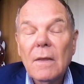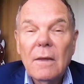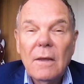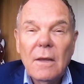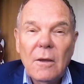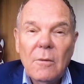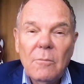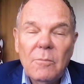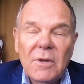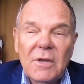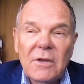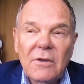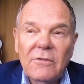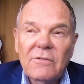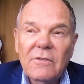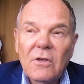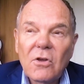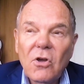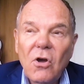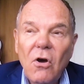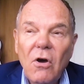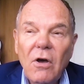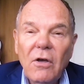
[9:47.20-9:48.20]
Because the
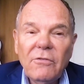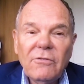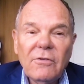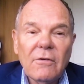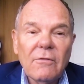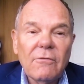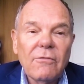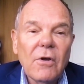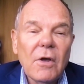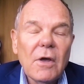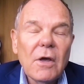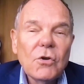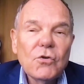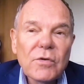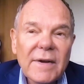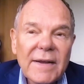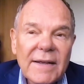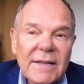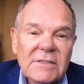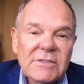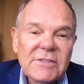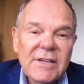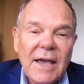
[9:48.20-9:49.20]
costs of
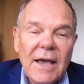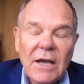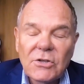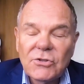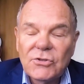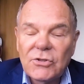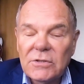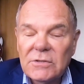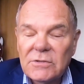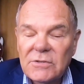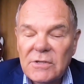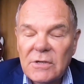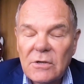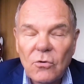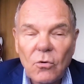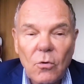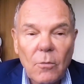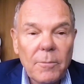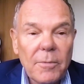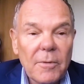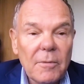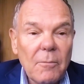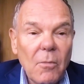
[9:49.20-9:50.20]
transactions in an
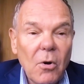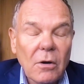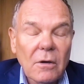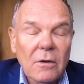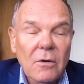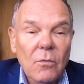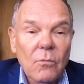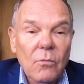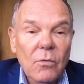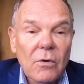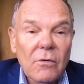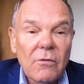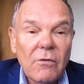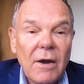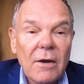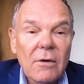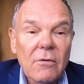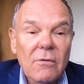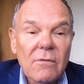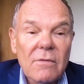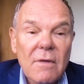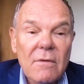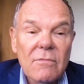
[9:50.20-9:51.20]
open market were
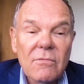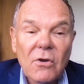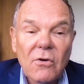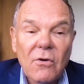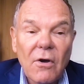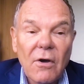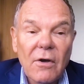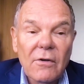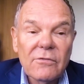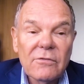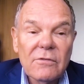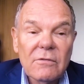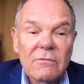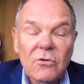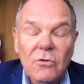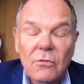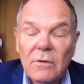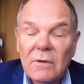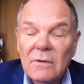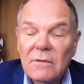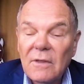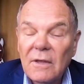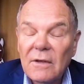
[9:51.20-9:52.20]
greater than the cost of
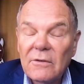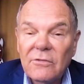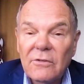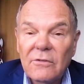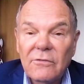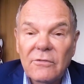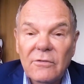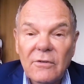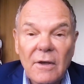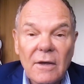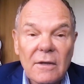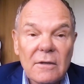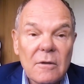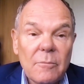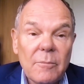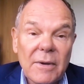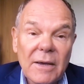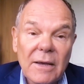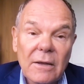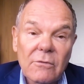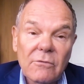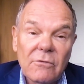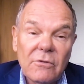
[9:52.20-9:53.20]
doing things inside the
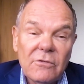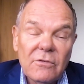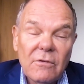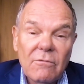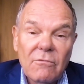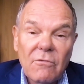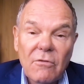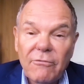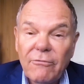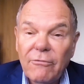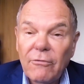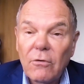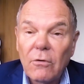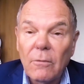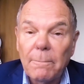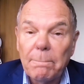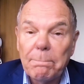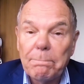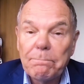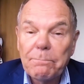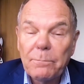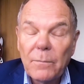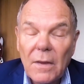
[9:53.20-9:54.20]
boundaries of the firm.
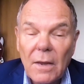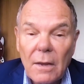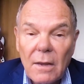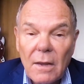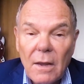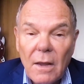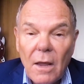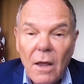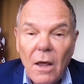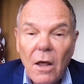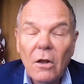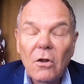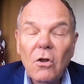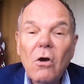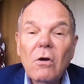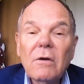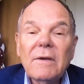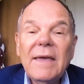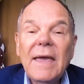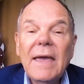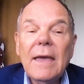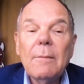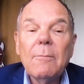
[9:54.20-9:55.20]

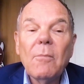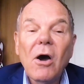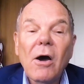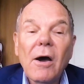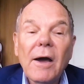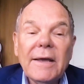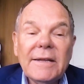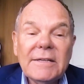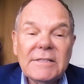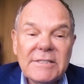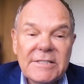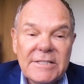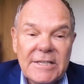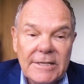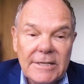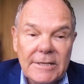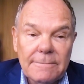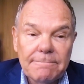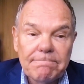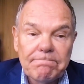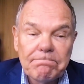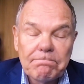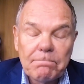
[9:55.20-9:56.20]
Along came IT.
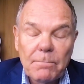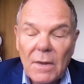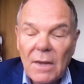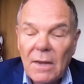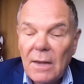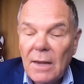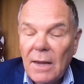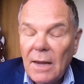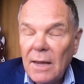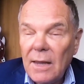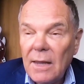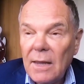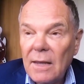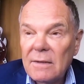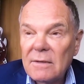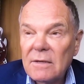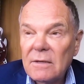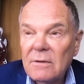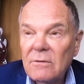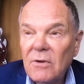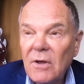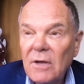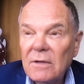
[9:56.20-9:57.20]
And
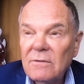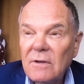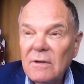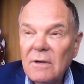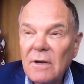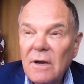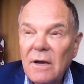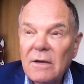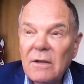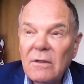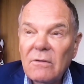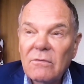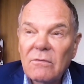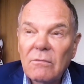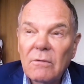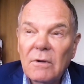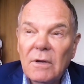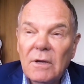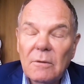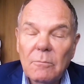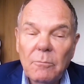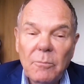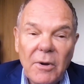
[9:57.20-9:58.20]
in
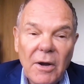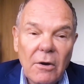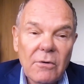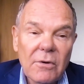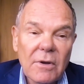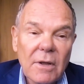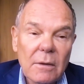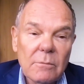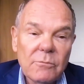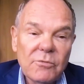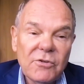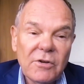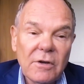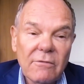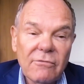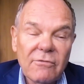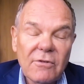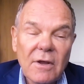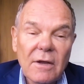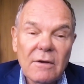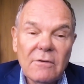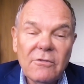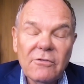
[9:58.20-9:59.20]
1993, in Paradigm
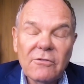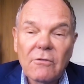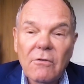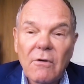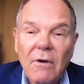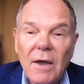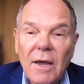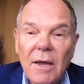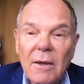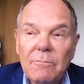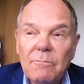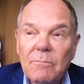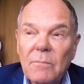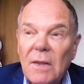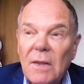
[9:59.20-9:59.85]
Shift, I described